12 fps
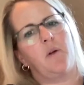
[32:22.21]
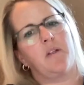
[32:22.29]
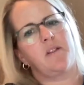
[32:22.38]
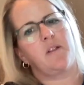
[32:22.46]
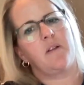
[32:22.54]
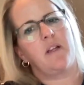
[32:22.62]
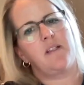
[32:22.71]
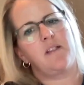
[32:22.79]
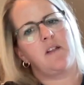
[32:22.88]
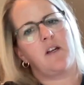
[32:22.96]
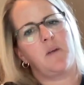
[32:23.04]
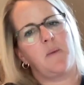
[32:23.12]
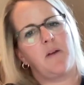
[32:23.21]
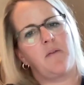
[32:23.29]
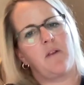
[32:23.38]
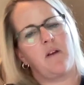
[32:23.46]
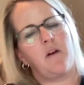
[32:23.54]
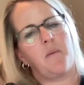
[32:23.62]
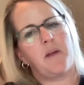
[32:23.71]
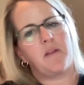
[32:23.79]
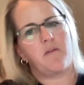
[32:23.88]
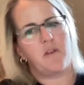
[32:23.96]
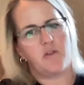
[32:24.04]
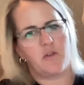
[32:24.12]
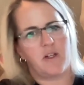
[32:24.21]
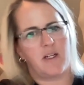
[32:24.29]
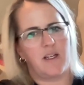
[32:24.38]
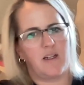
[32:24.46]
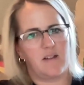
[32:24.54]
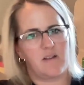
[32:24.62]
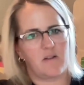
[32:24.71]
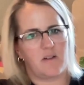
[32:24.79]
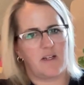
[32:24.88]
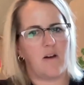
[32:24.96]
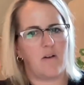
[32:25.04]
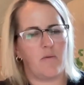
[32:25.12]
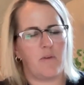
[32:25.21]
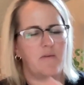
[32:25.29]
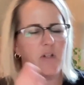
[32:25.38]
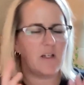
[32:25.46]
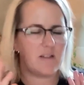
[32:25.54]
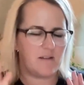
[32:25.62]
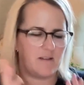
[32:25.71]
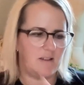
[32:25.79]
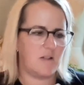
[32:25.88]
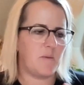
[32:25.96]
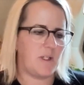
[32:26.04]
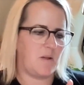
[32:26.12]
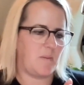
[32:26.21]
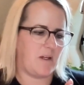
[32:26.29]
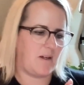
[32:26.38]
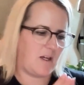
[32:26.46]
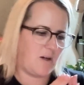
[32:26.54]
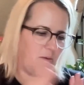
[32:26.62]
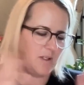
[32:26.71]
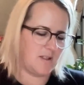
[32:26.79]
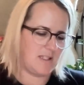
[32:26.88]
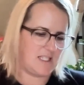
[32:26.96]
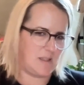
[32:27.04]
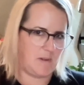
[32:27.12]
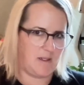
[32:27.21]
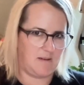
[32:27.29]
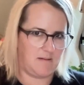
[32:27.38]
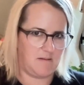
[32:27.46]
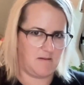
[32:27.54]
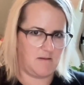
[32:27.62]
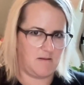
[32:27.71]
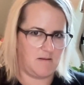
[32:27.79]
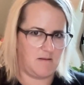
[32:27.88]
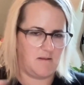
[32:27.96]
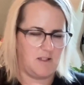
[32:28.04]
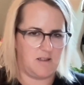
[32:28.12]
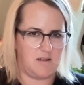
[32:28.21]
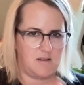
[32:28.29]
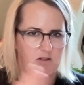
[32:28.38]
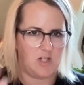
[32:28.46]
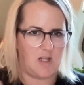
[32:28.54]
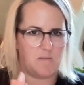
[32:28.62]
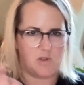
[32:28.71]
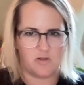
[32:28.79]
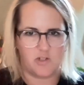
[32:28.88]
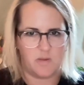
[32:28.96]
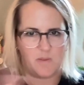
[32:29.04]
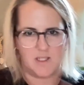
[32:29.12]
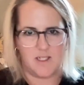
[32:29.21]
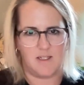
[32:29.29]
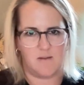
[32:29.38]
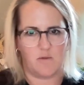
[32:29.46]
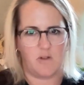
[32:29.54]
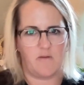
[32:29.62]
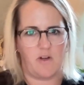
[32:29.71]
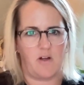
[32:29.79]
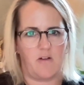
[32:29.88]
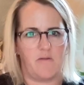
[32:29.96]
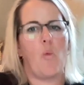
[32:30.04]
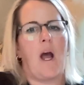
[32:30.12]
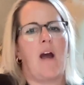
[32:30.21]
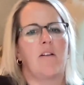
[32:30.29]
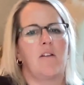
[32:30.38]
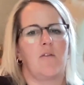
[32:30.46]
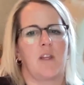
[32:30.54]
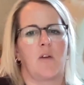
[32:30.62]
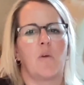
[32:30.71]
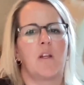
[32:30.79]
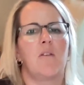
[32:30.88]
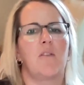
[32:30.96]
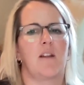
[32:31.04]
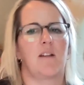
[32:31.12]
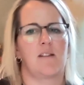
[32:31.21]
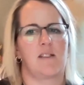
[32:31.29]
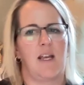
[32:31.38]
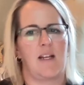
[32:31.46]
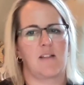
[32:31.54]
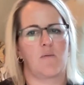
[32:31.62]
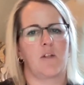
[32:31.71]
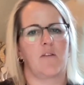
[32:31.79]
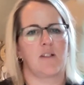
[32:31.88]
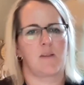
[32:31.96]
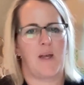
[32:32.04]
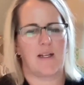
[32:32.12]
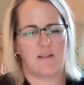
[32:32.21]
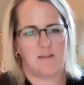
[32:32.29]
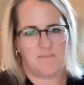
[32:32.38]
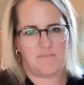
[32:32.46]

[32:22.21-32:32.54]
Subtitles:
So let's talk about the future and getting started. We've talked a little bit about how we anticipate these gems or GPTs will evolve. How do you think? What do you think is next? What do you expect?